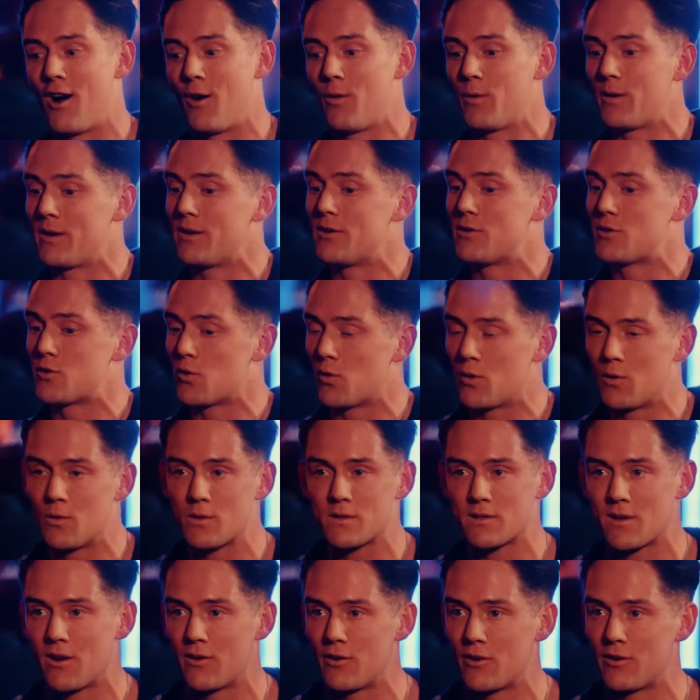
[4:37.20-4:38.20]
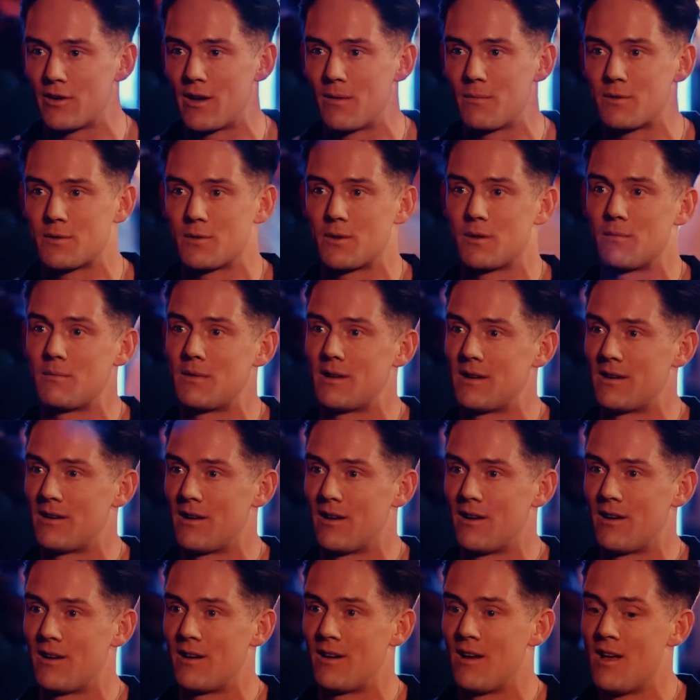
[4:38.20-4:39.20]
I want to enjoy what's going on now between me and
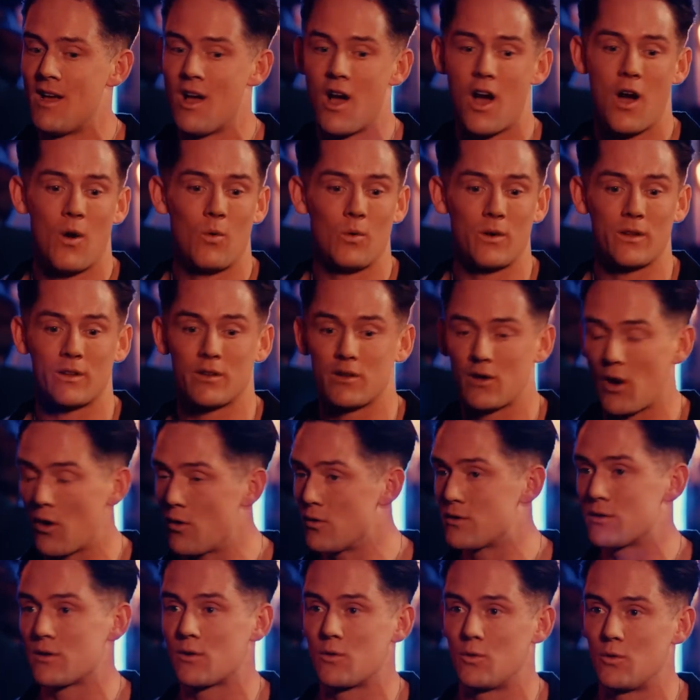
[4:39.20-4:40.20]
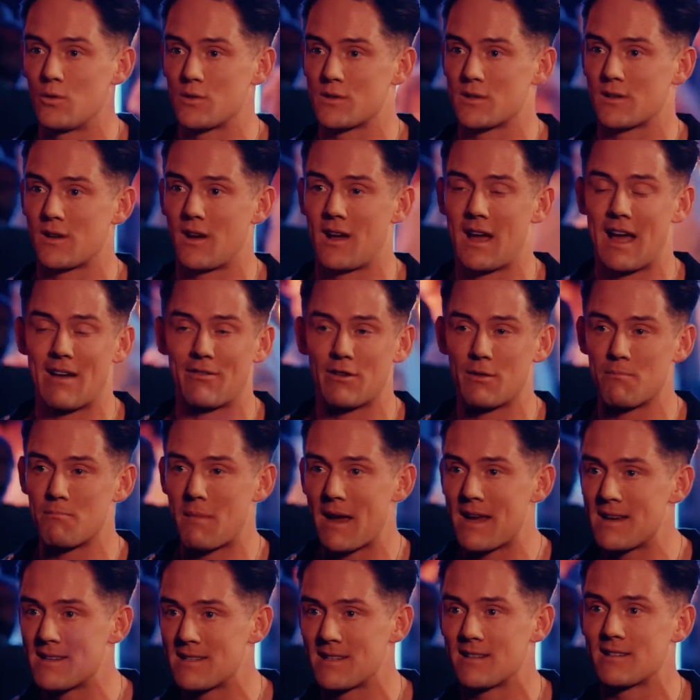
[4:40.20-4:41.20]
her. I want to go to Corsica, have an
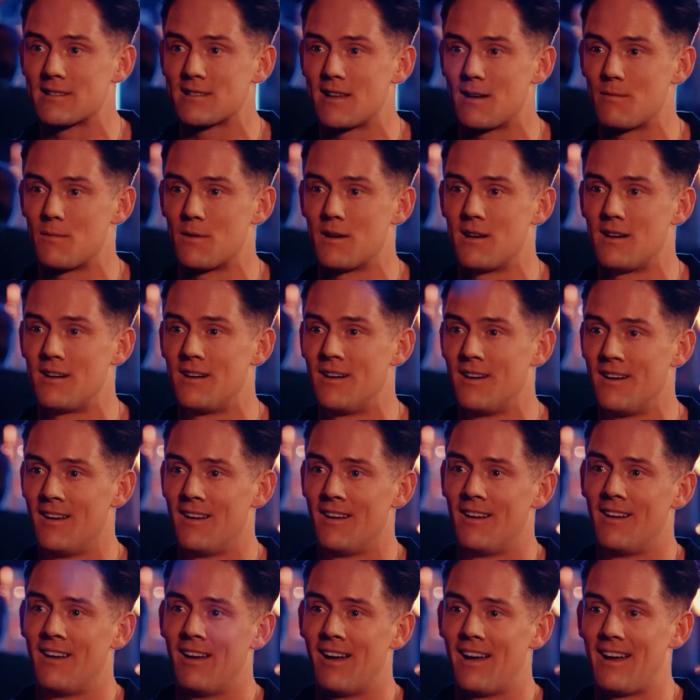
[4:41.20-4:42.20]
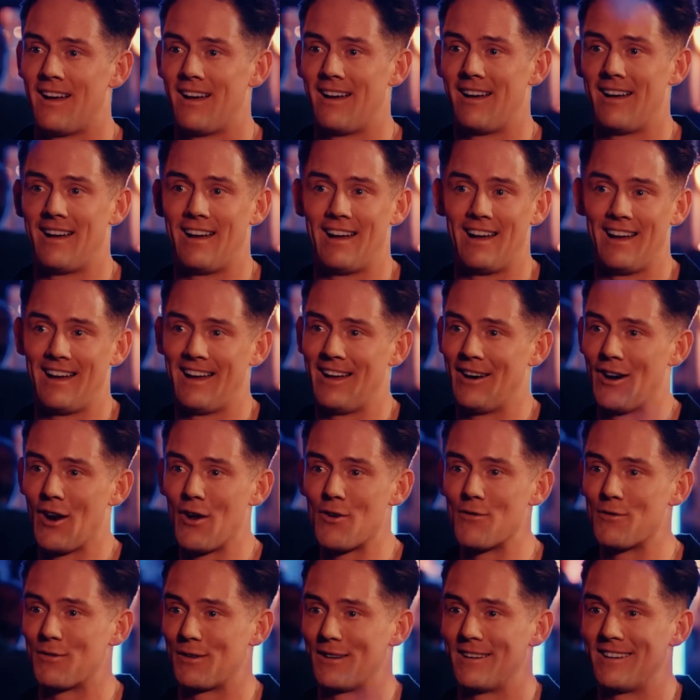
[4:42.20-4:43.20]
amazing summer, and
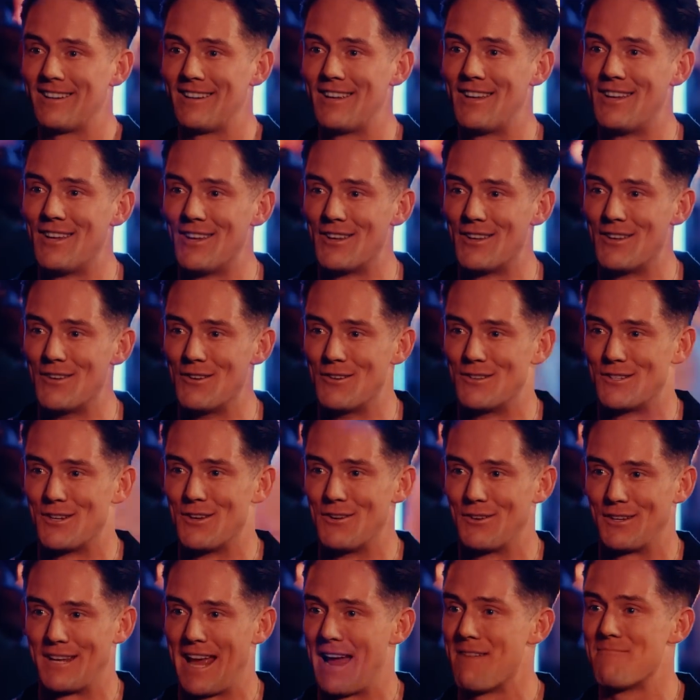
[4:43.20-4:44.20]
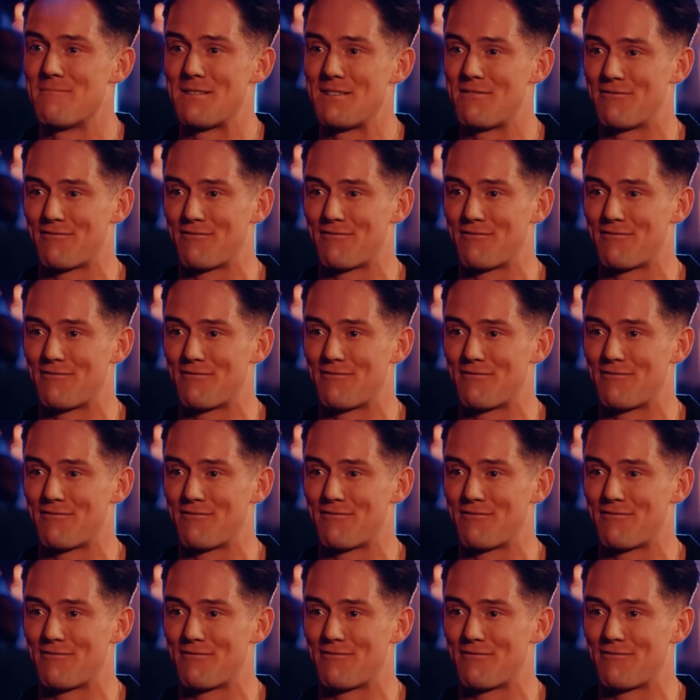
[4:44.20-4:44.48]
hopefully you two can be